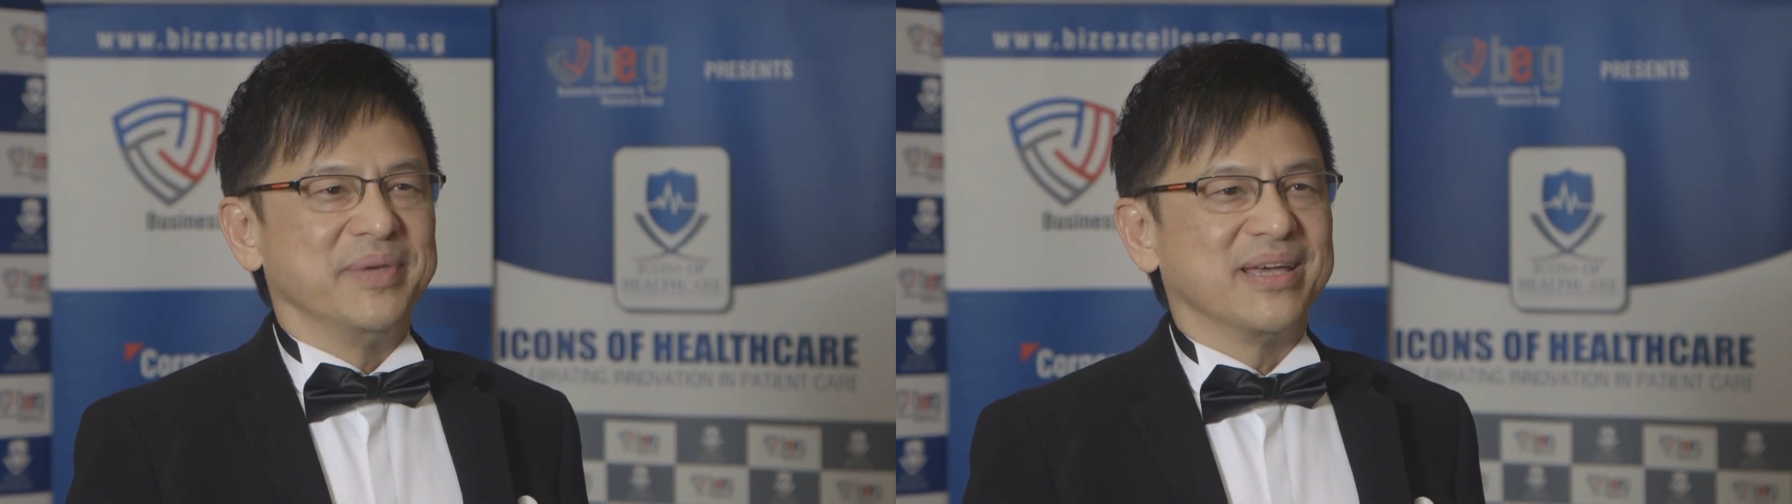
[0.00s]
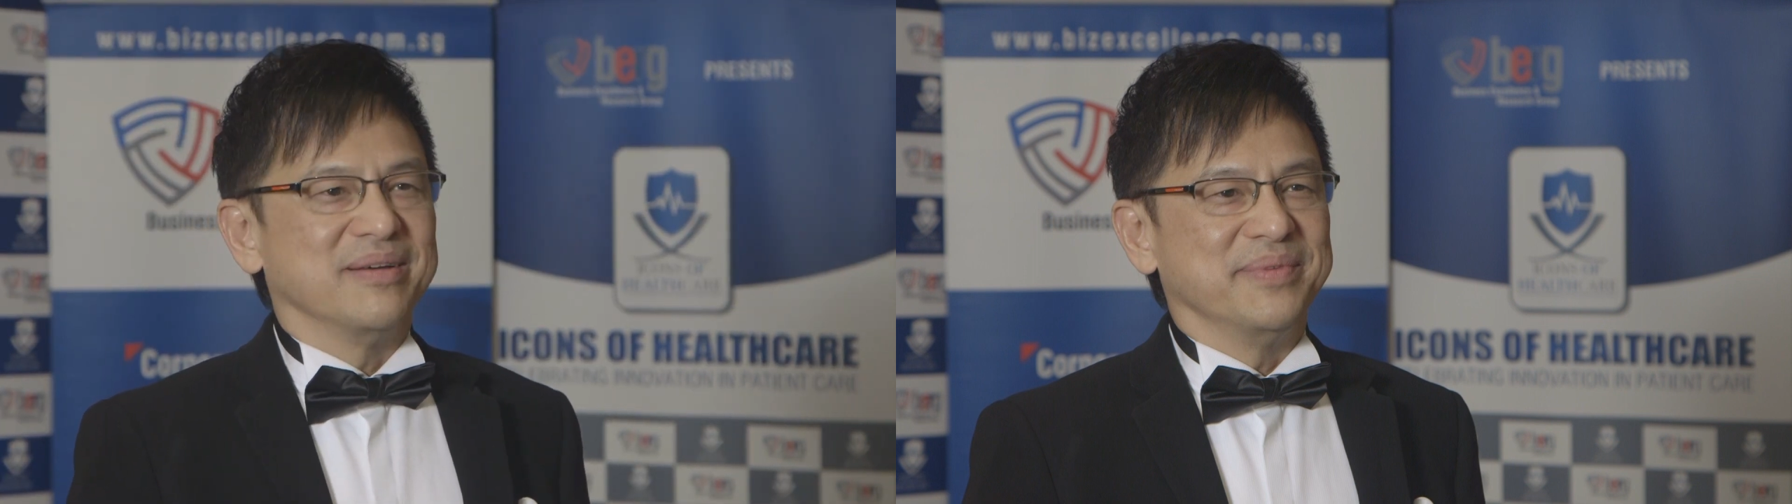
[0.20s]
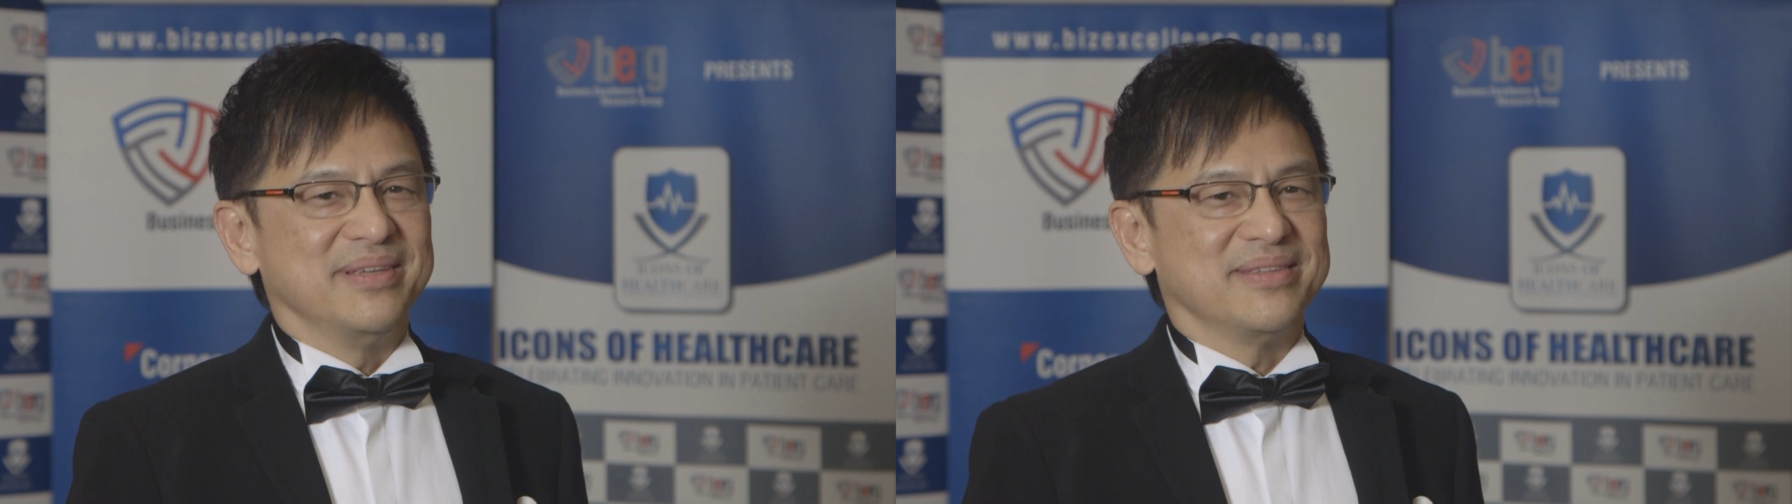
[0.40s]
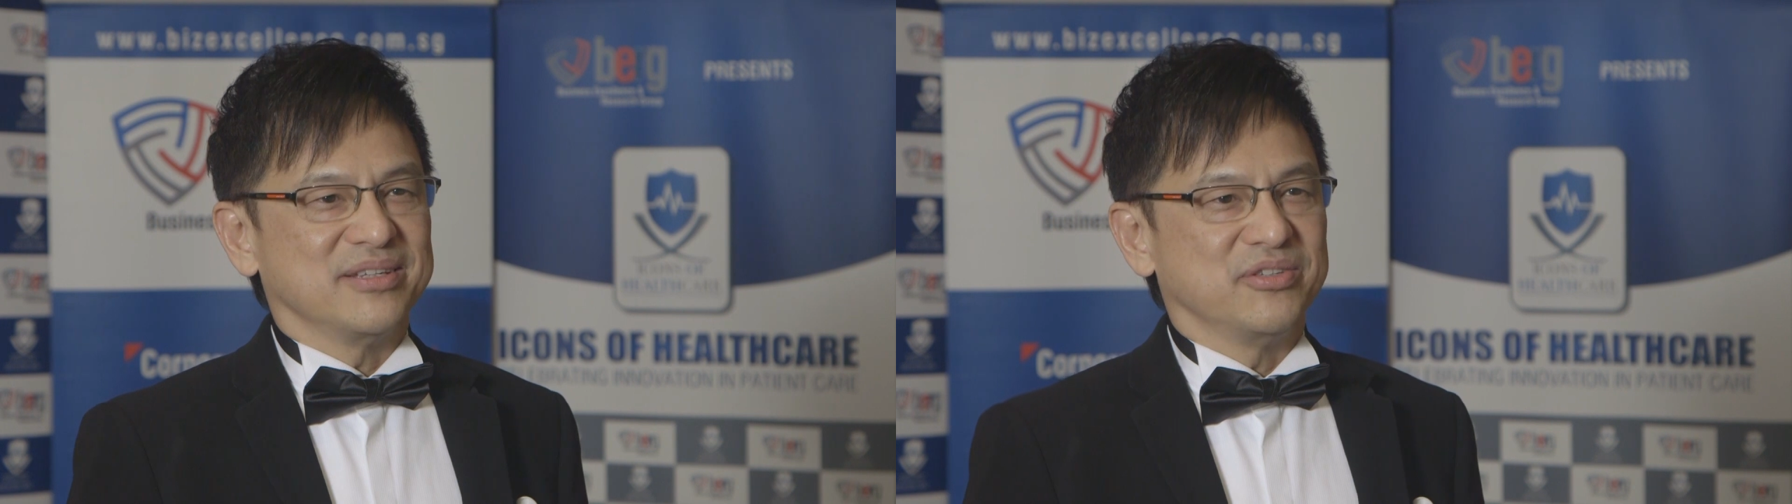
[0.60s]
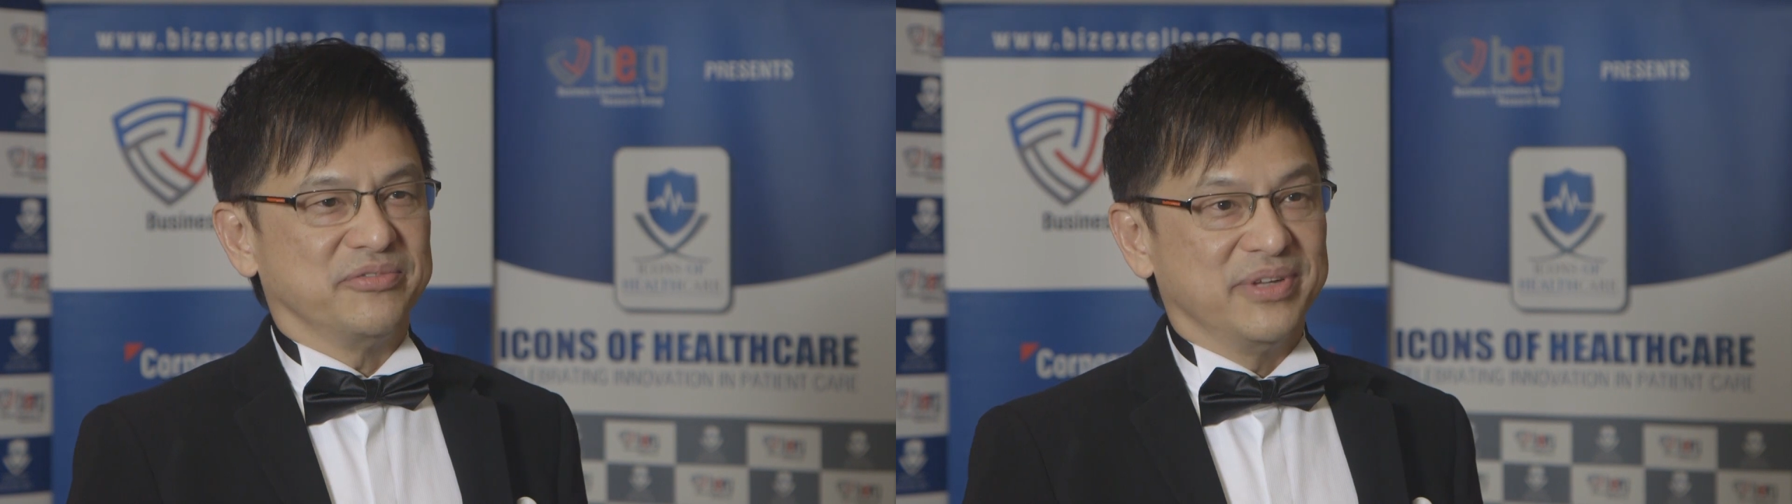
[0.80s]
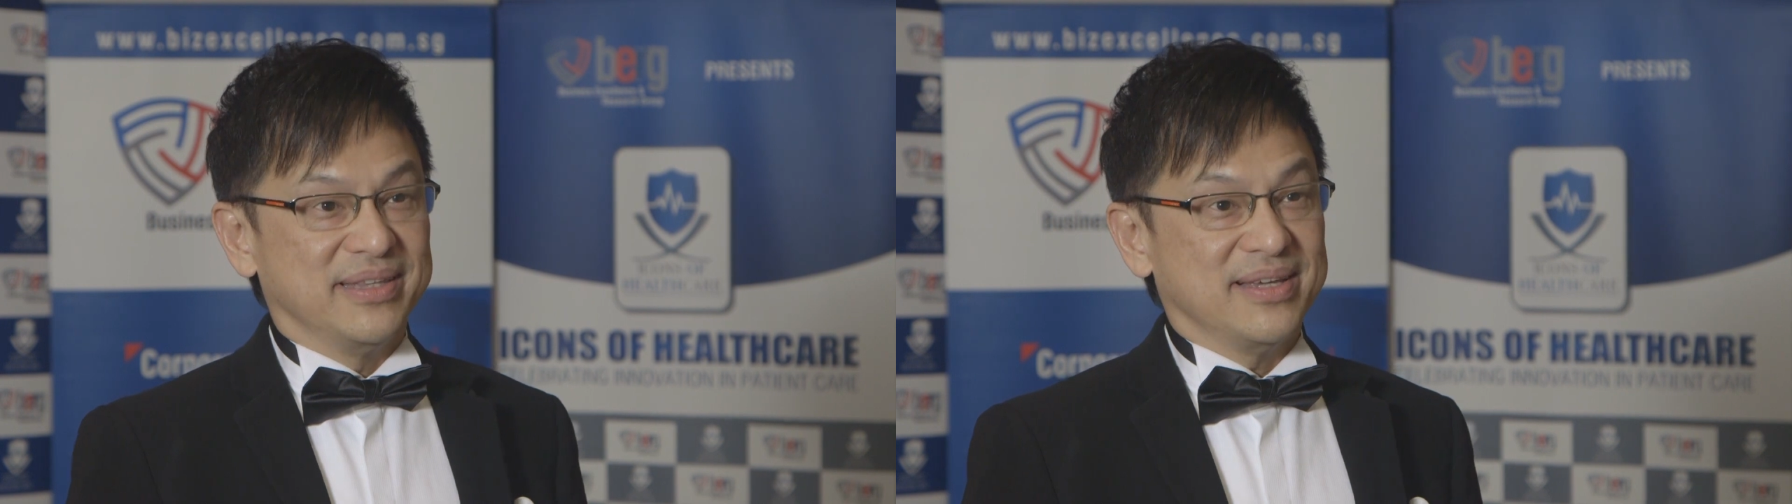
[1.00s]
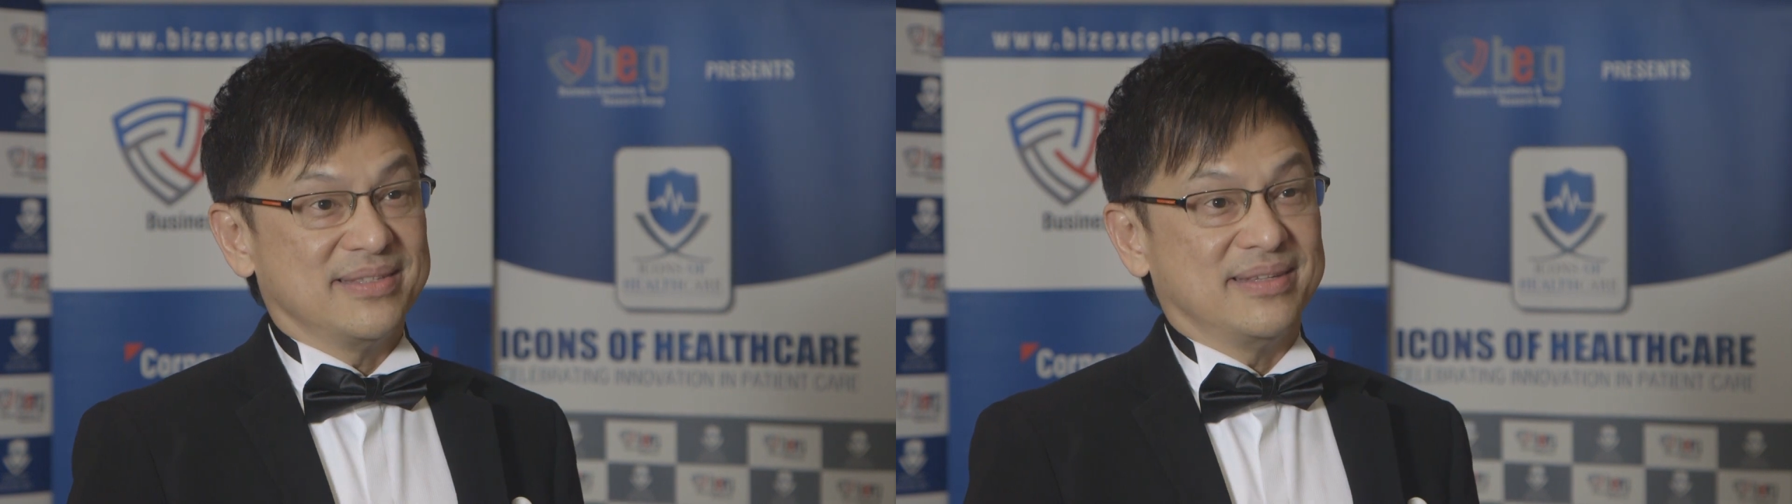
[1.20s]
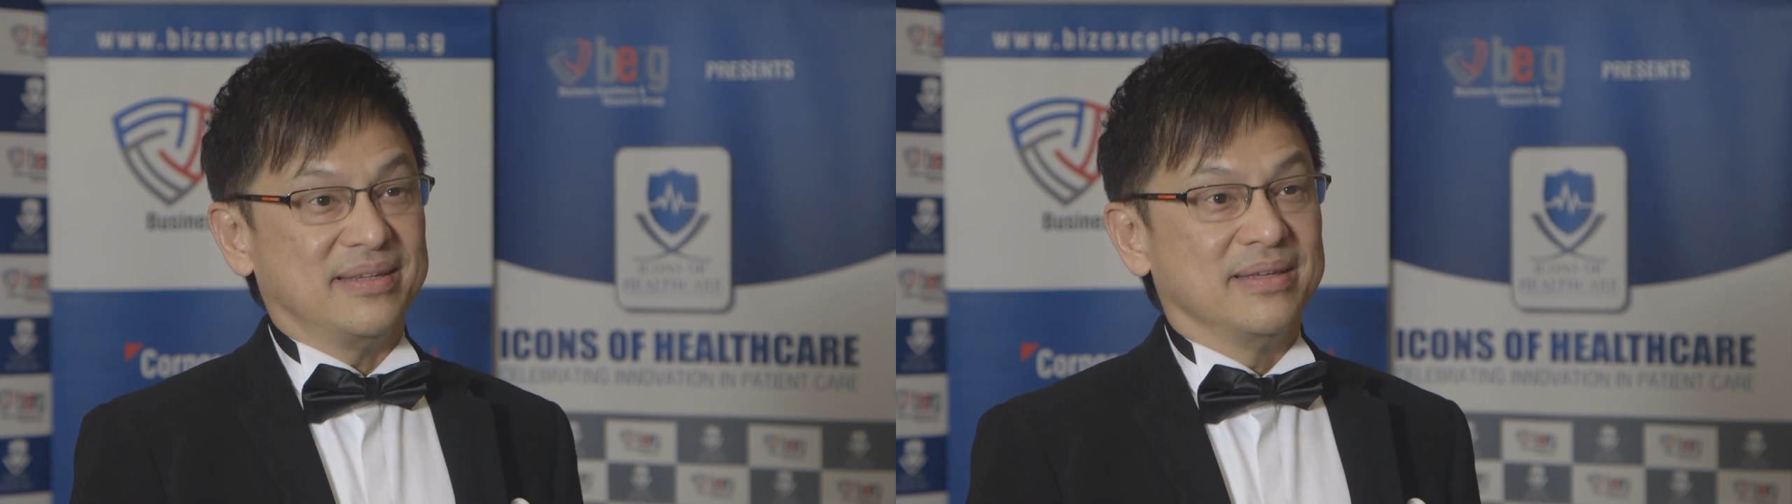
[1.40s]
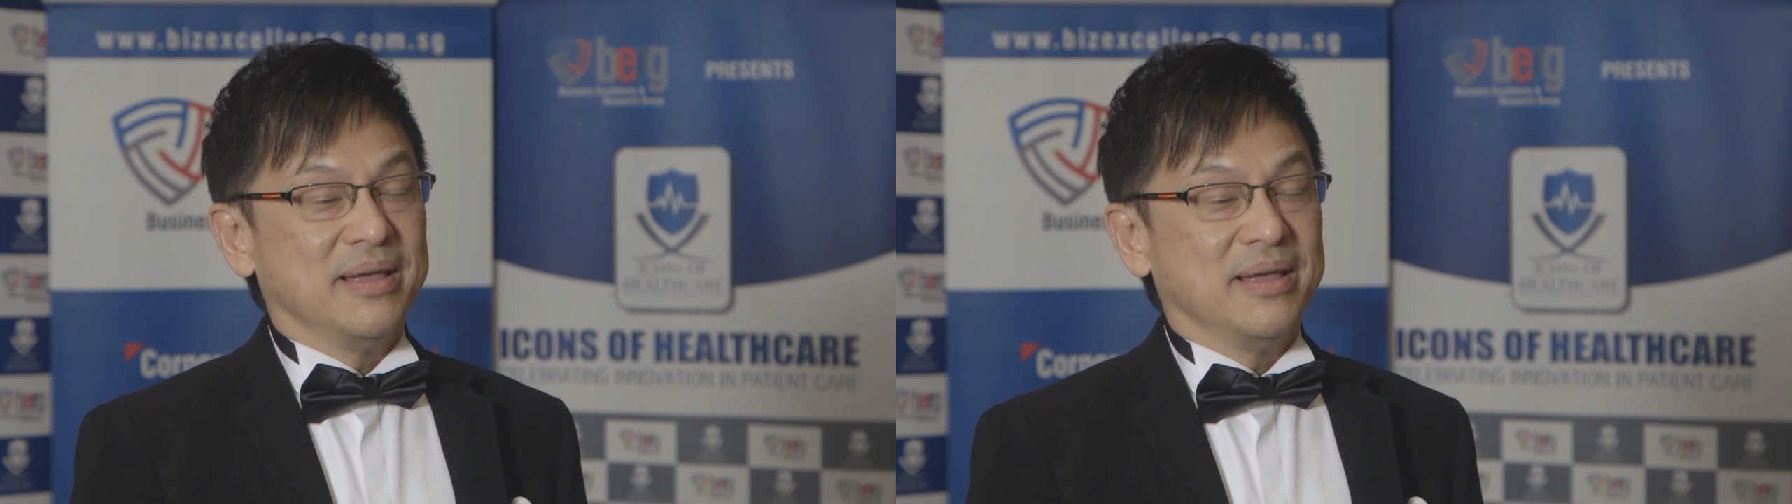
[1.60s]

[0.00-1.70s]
becoming such a fantastic